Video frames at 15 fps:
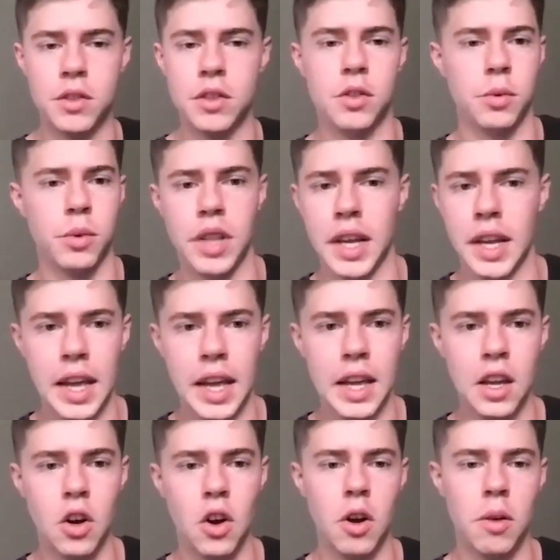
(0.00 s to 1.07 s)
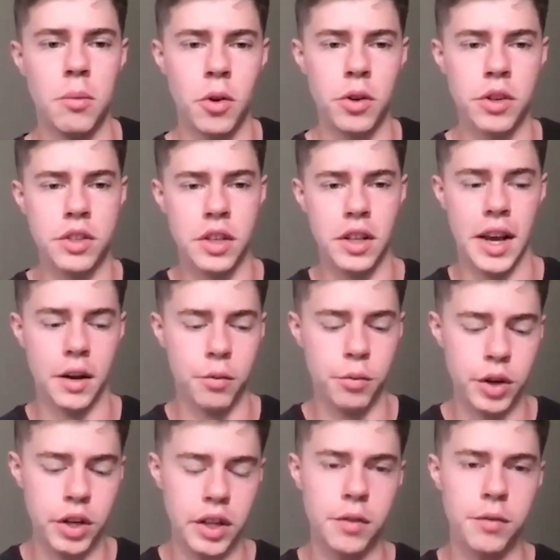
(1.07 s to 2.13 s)
Is it doing like ecom or is it like
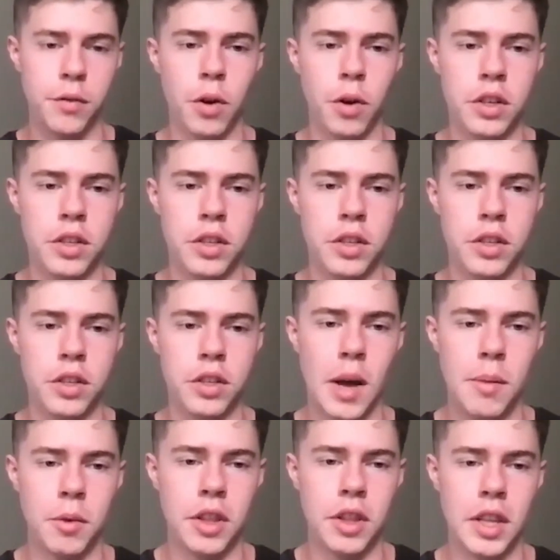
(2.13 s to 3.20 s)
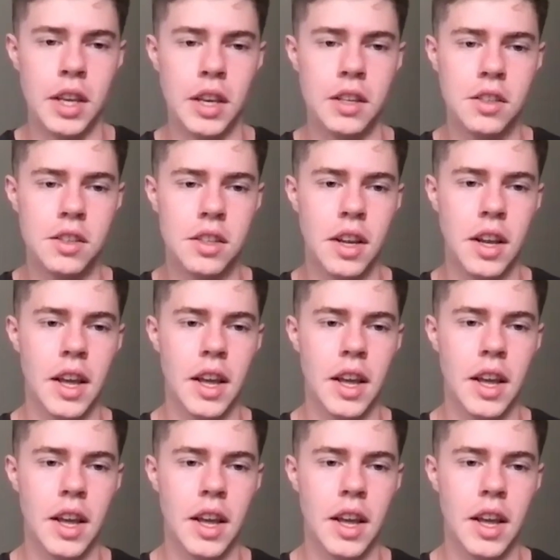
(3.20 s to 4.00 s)
really focusing your time on this?